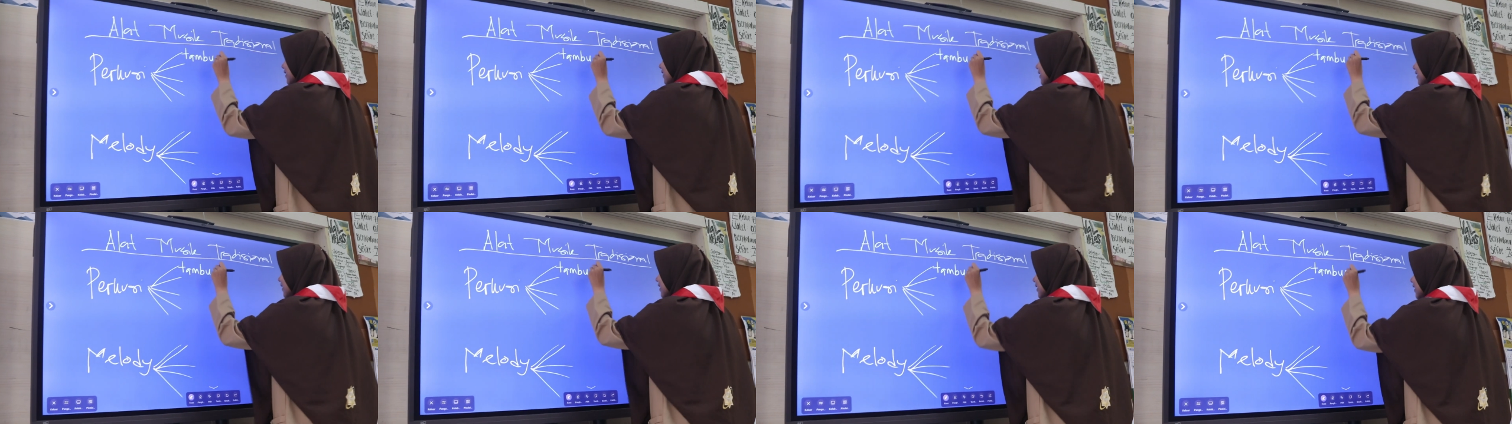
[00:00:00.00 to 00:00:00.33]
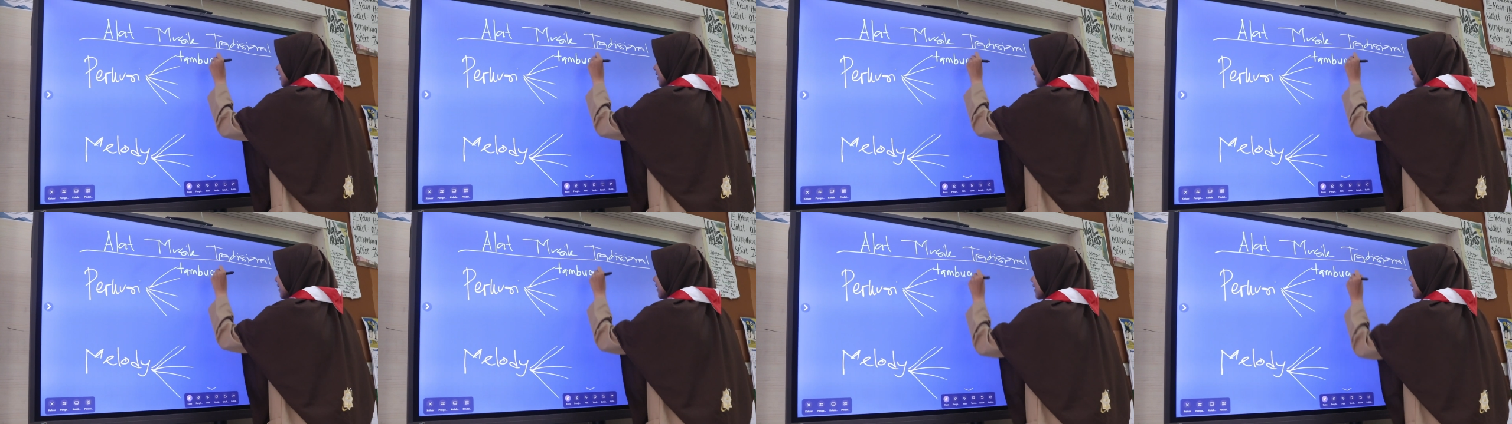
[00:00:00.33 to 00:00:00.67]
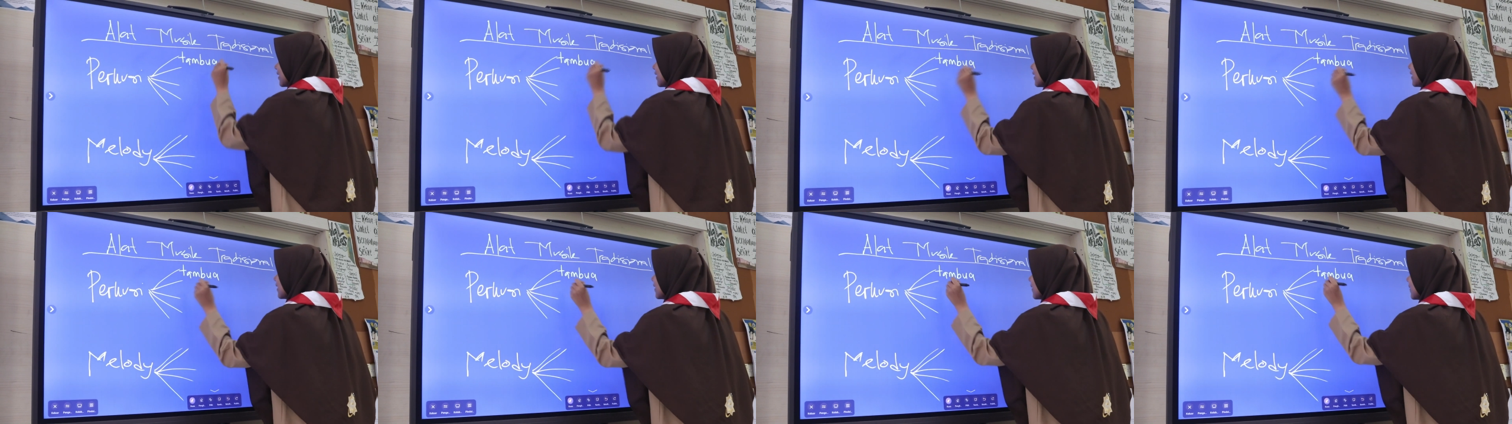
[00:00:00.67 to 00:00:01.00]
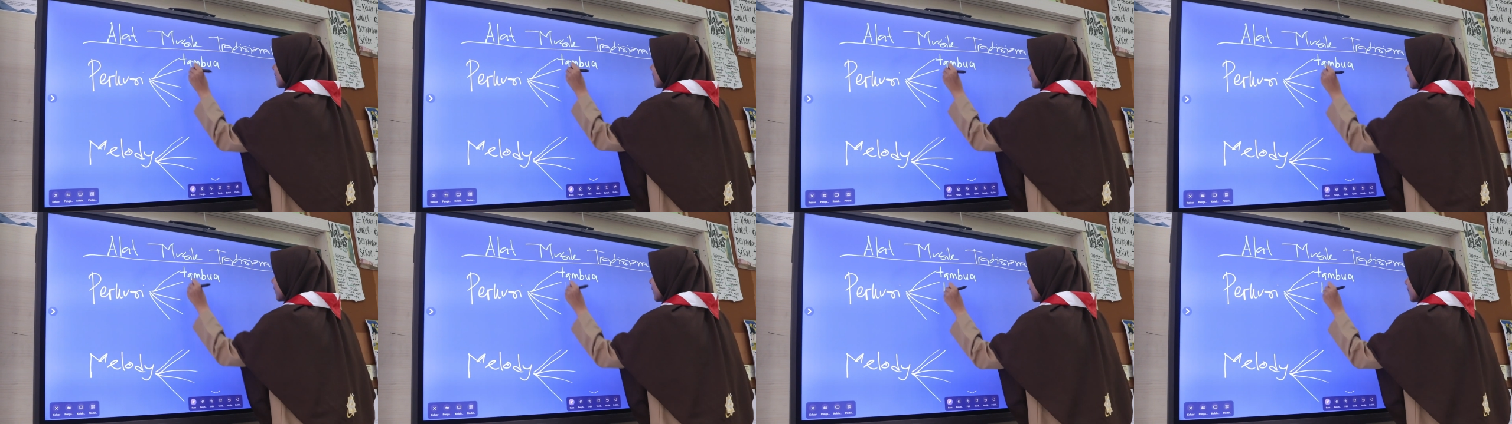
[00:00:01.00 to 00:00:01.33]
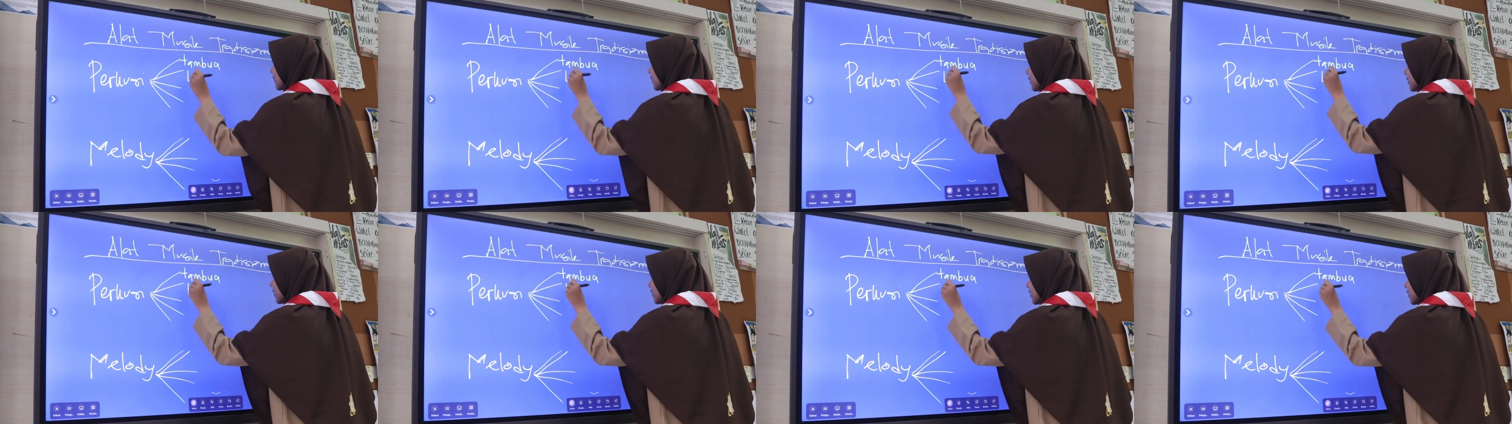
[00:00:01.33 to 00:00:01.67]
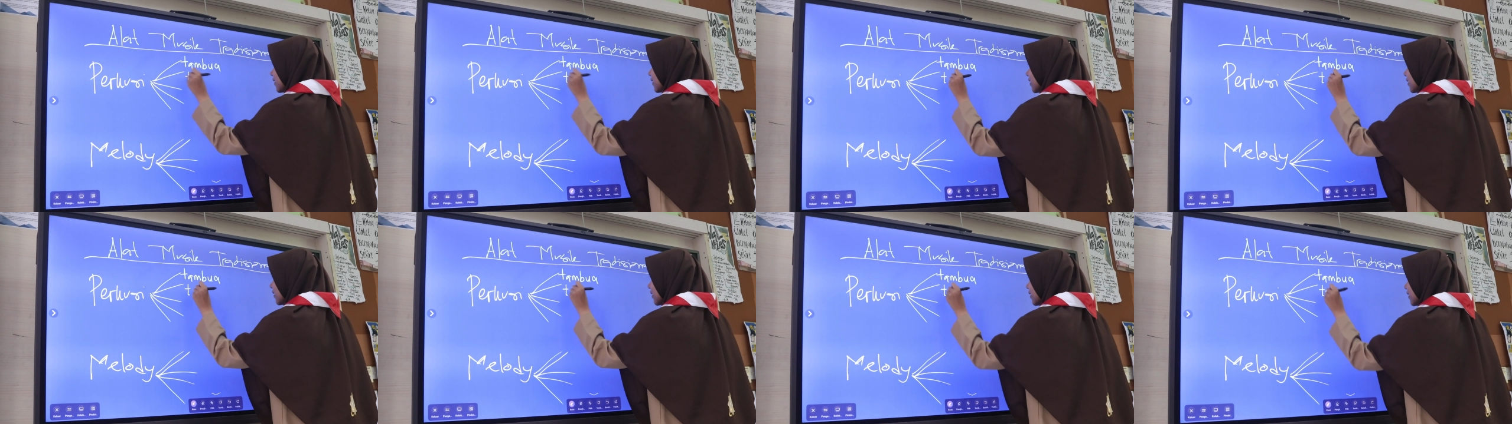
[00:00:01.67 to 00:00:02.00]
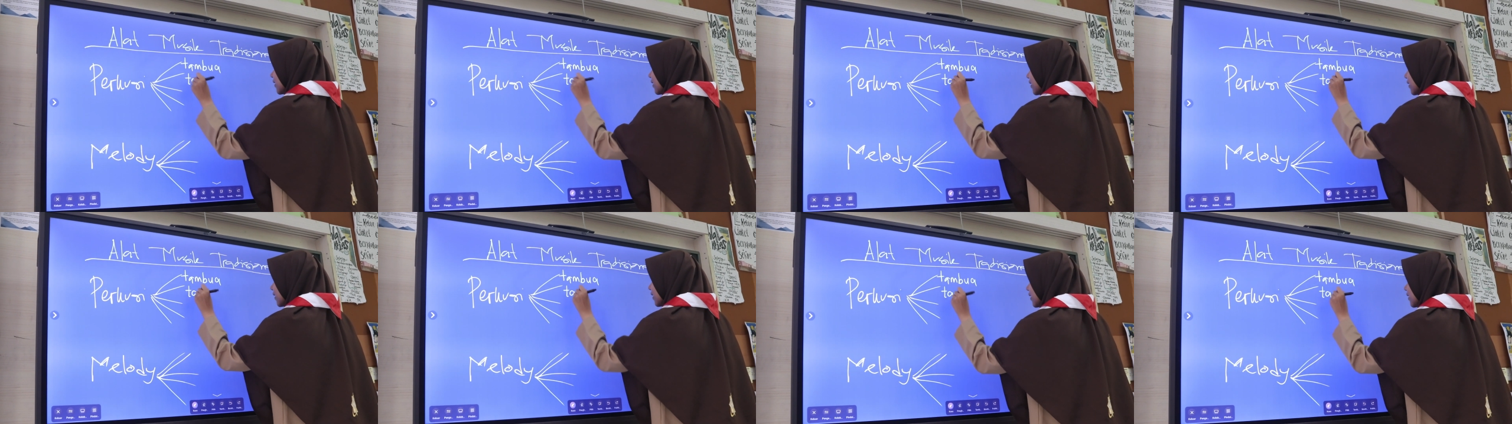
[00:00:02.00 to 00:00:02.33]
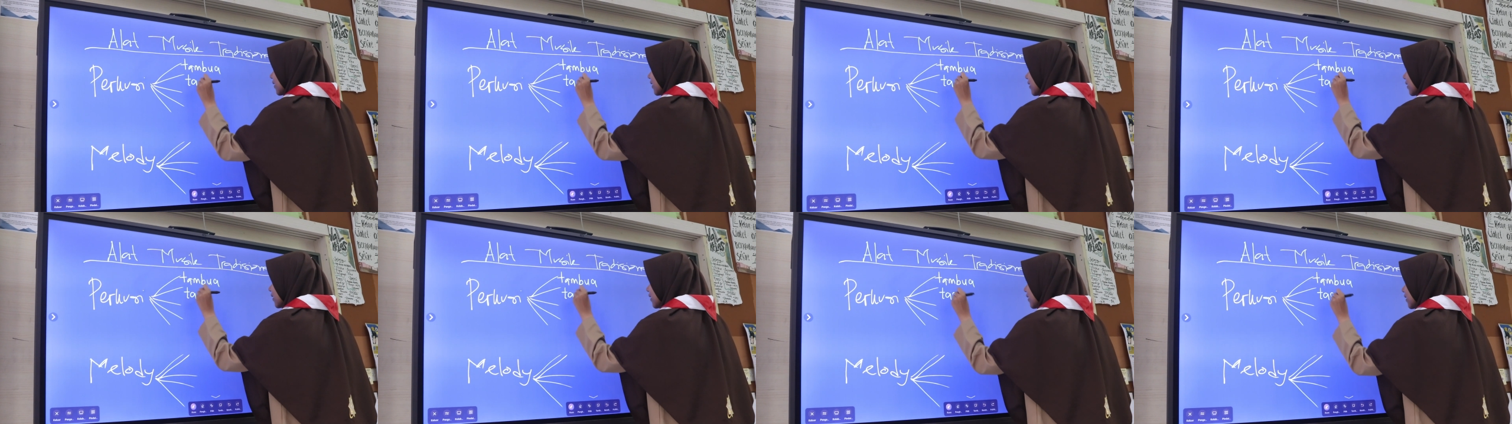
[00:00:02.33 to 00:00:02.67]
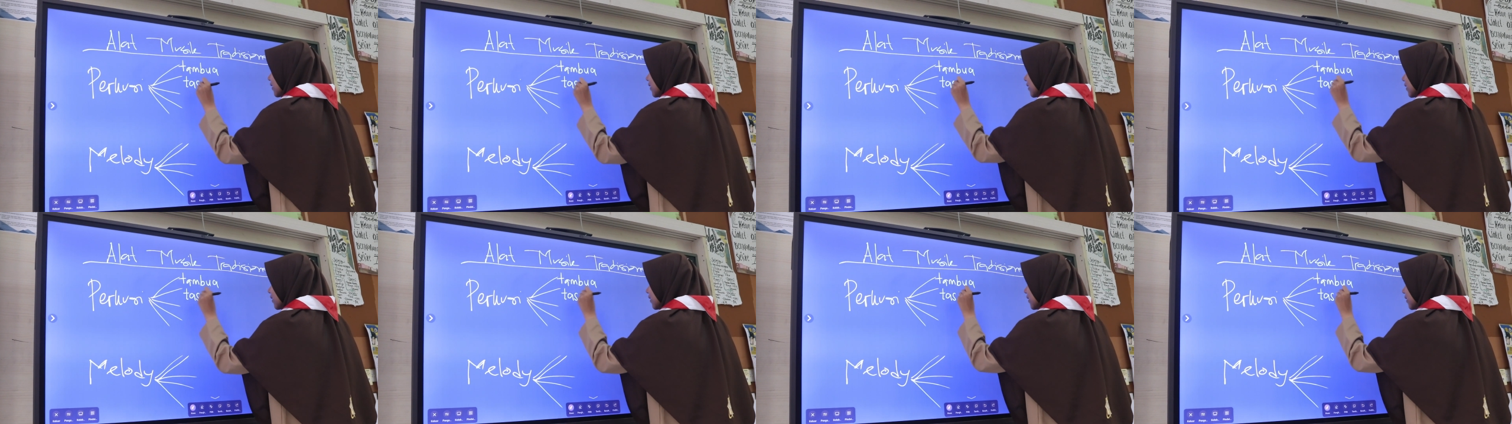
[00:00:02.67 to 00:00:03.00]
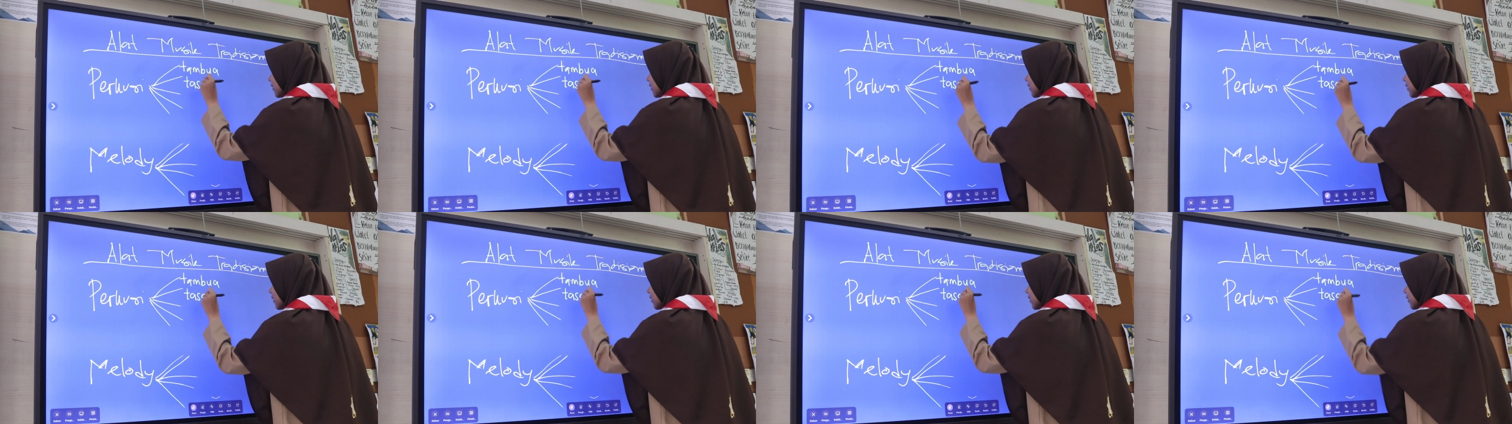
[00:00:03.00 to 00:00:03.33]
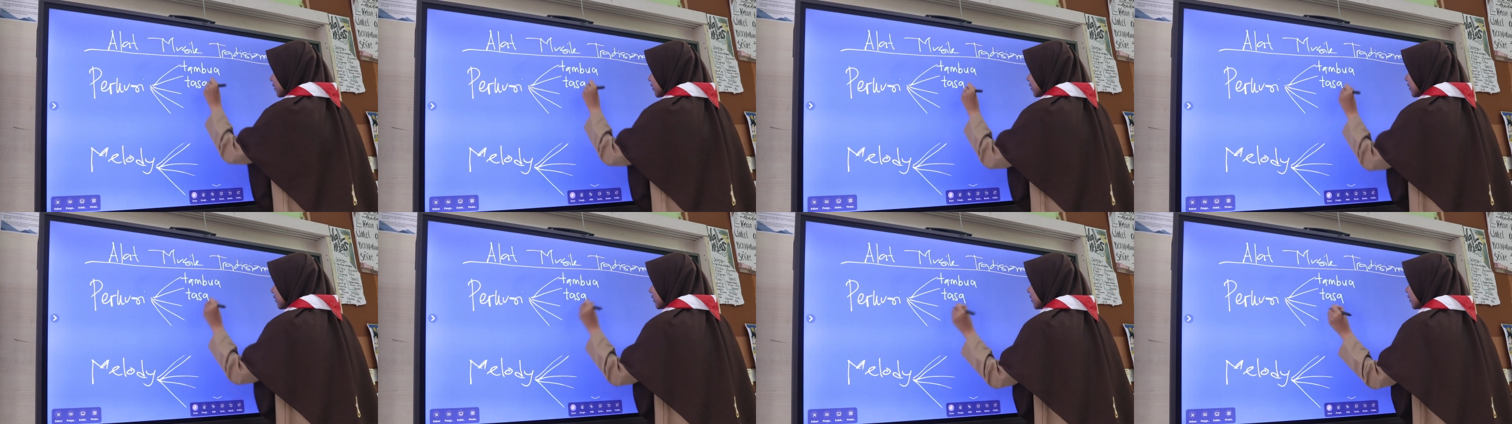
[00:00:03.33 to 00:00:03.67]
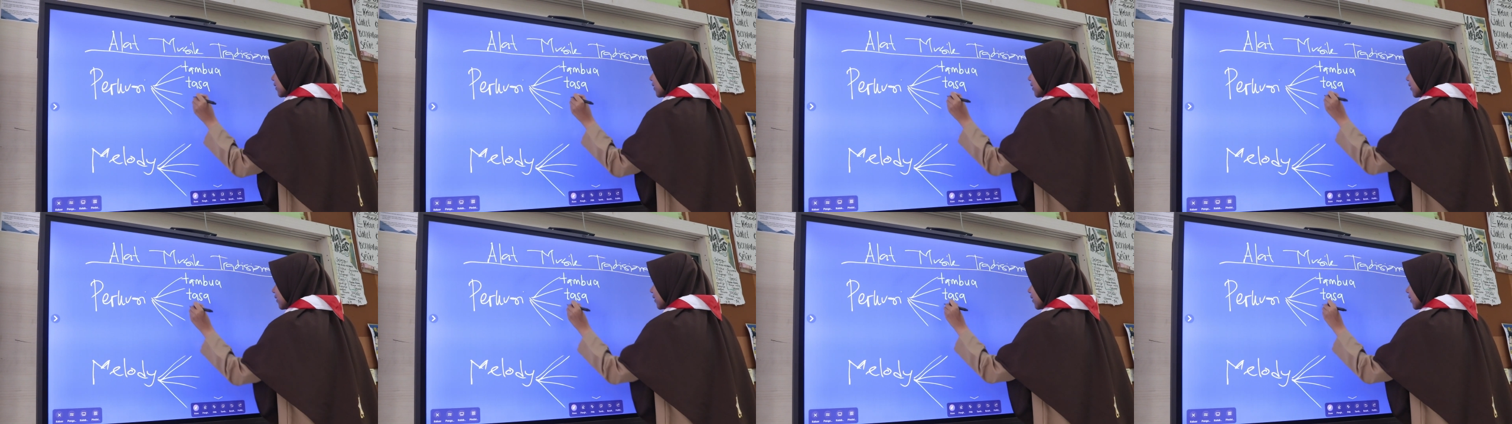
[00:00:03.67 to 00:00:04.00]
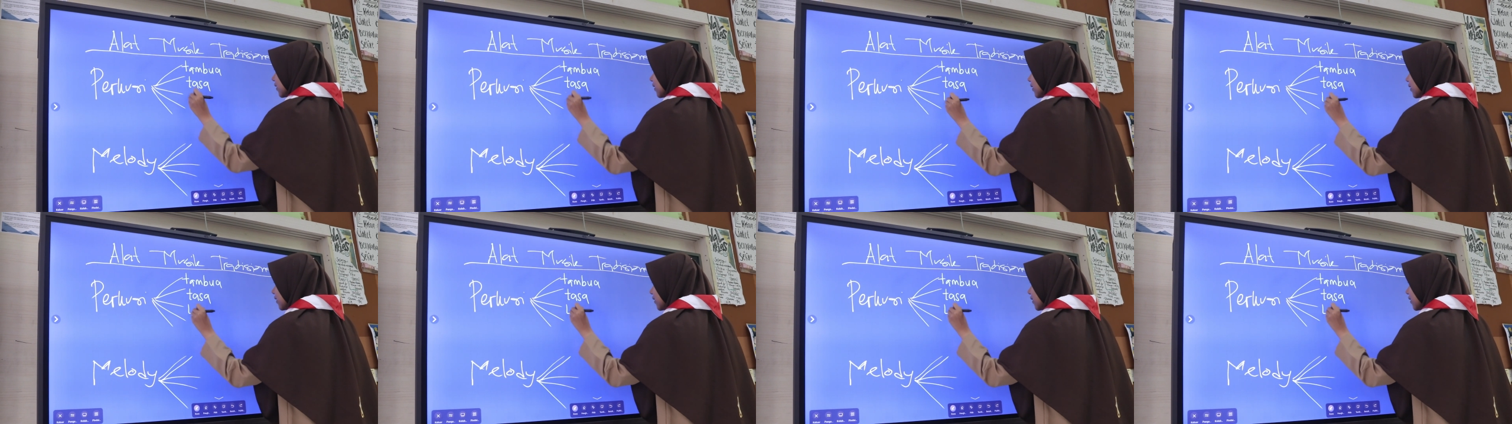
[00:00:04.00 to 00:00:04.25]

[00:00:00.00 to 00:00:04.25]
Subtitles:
[unreadable: no face in view]